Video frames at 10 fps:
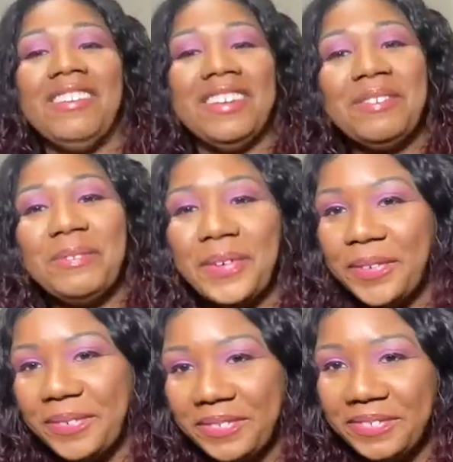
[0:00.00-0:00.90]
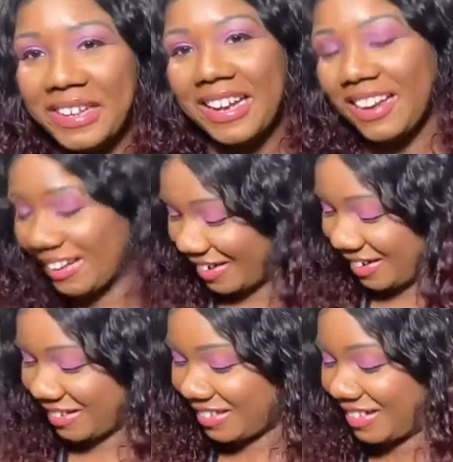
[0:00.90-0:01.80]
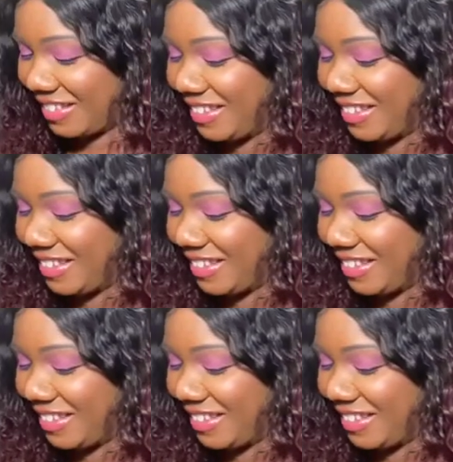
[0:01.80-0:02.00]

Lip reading: it in both colors.